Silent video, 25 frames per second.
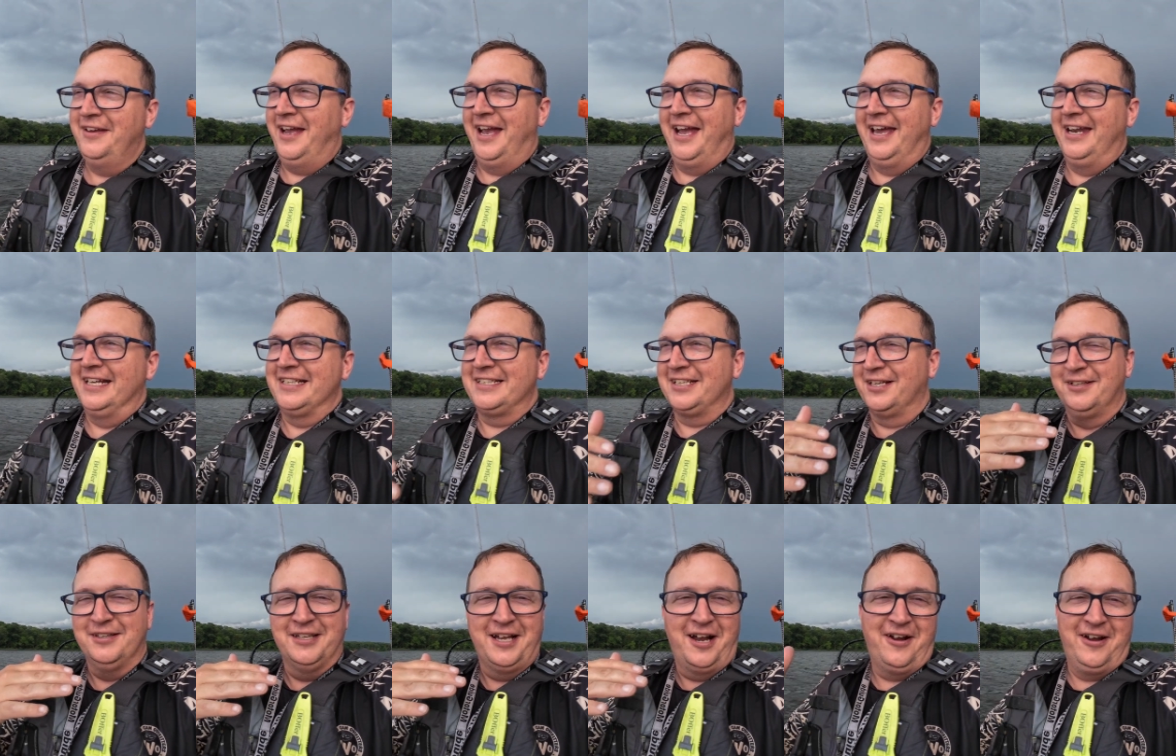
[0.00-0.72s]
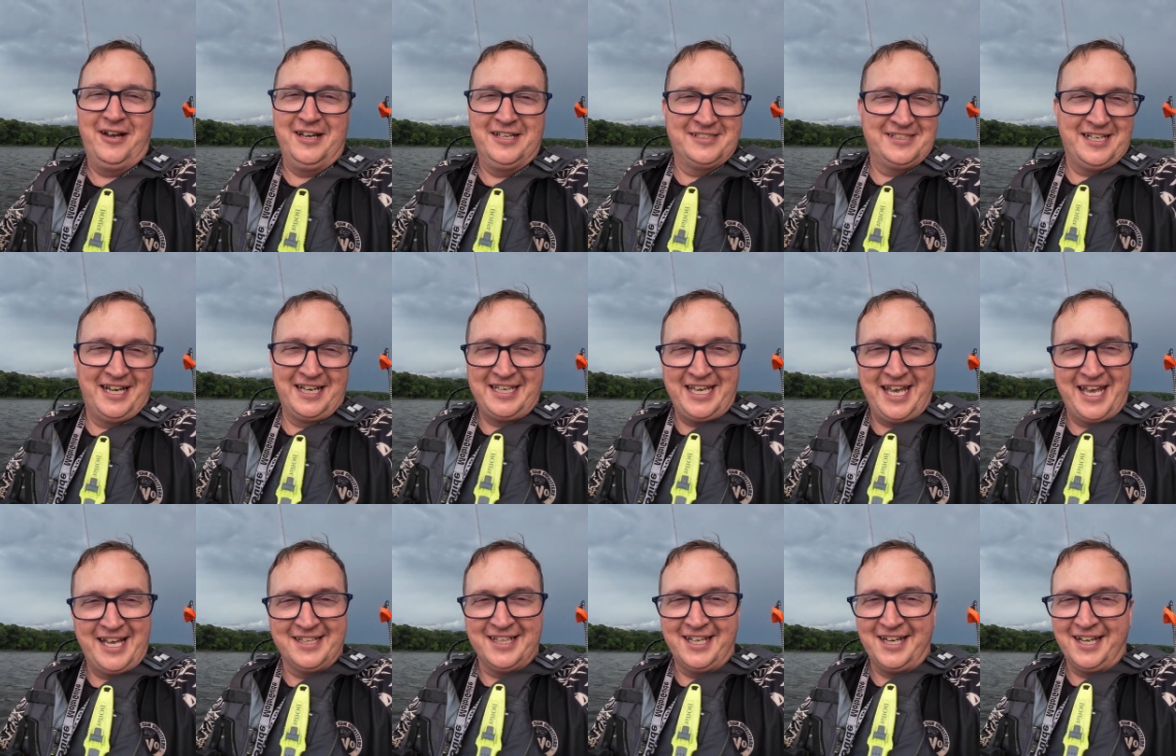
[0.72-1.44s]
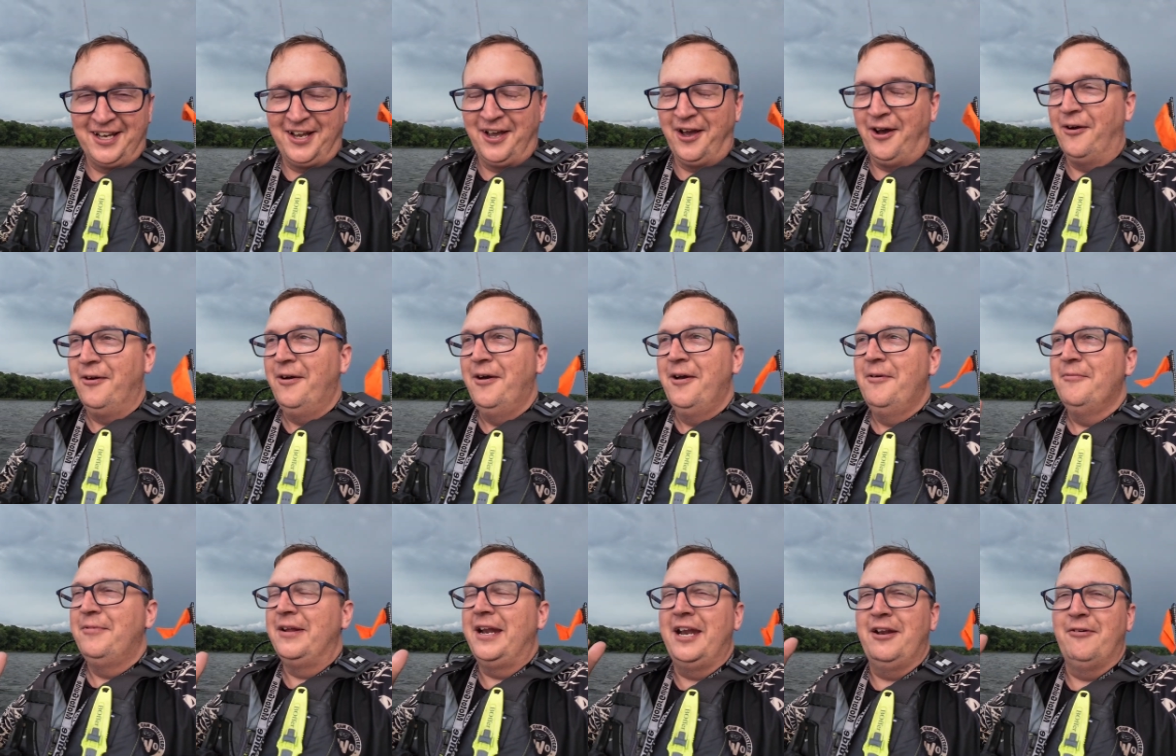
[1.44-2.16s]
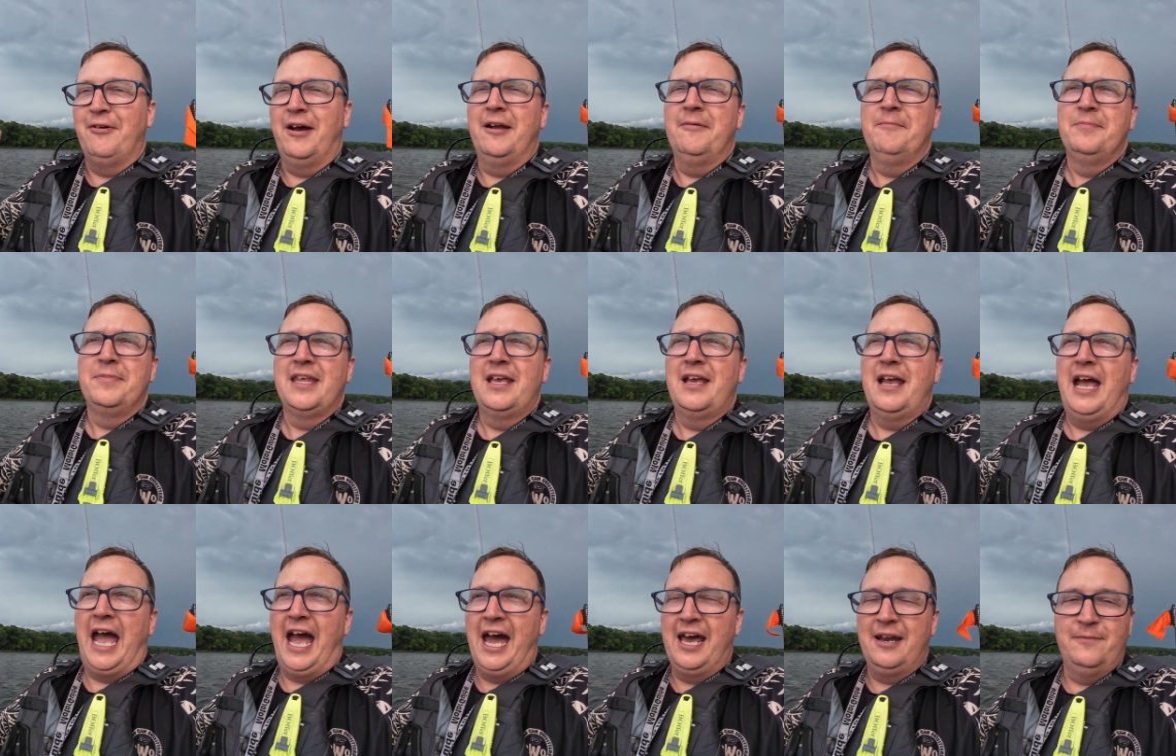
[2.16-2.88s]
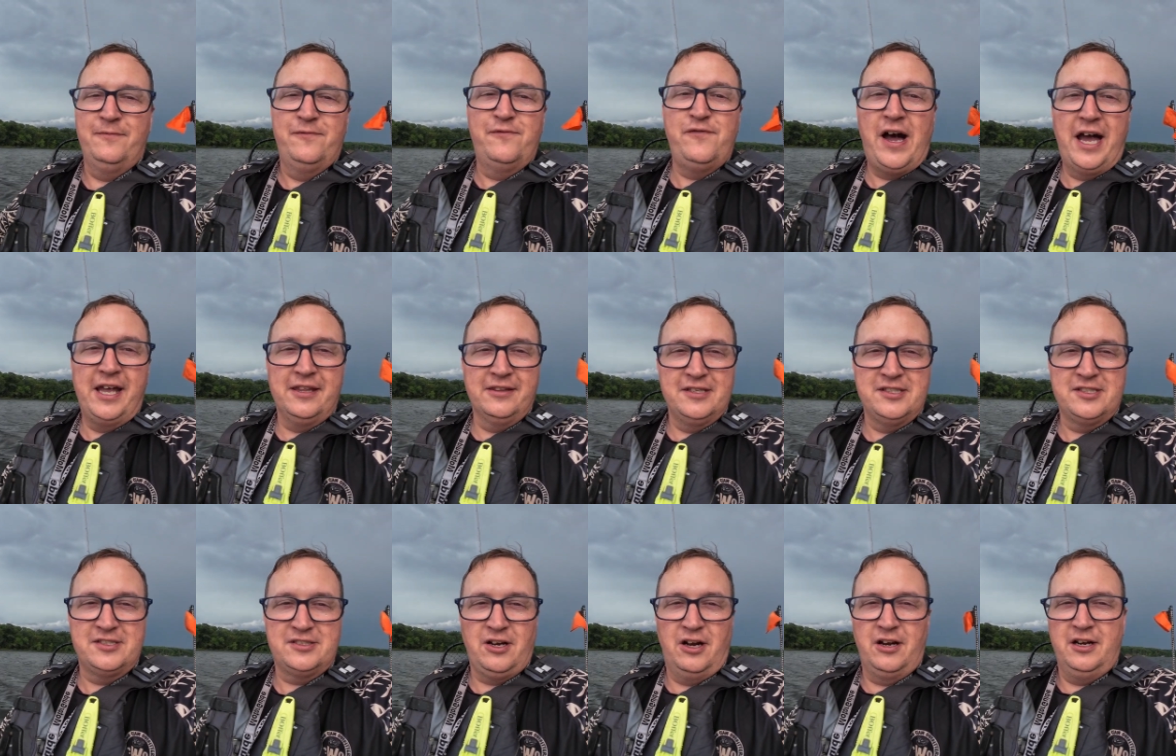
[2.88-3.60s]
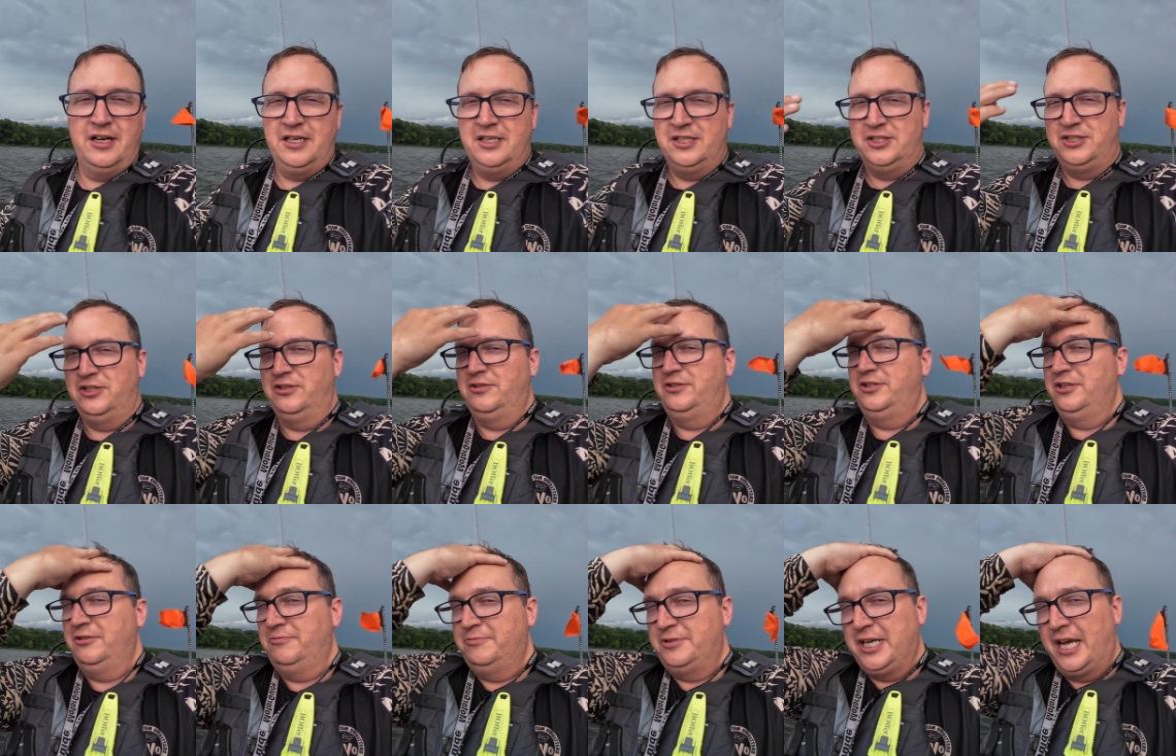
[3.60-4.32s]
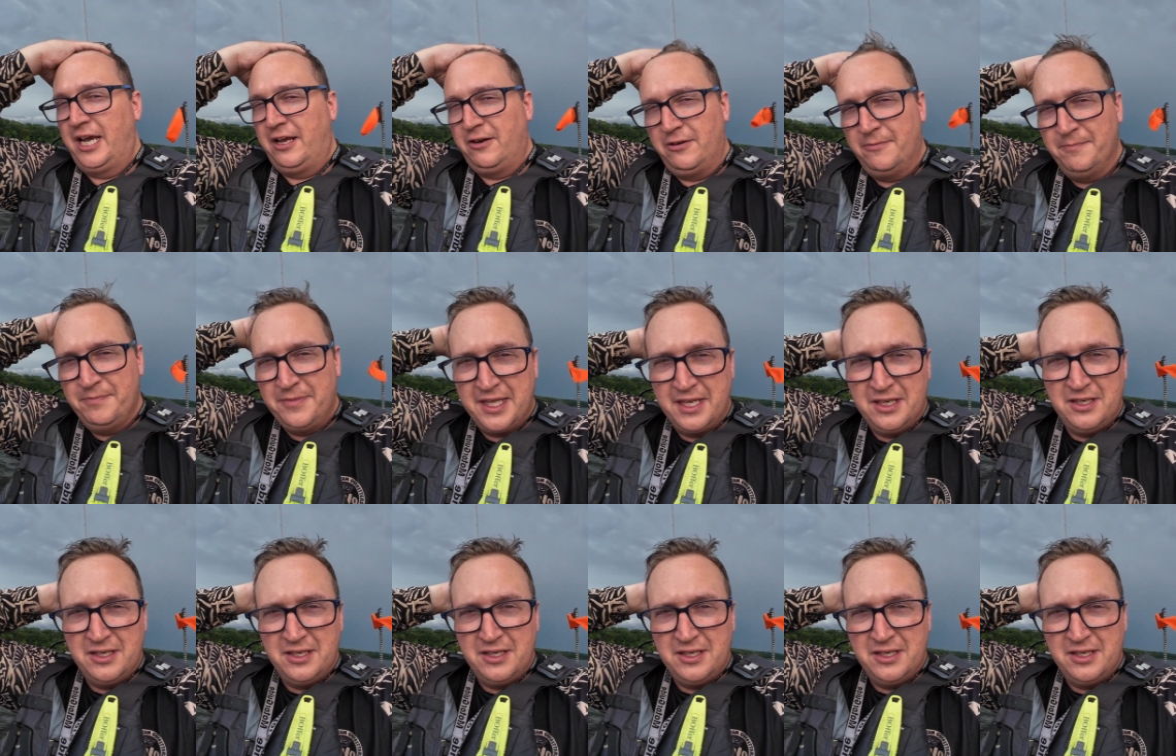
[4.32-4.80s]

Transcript: and it's hilarious, and I can't let it go. But anyway, Adam finally started his YouTube channel.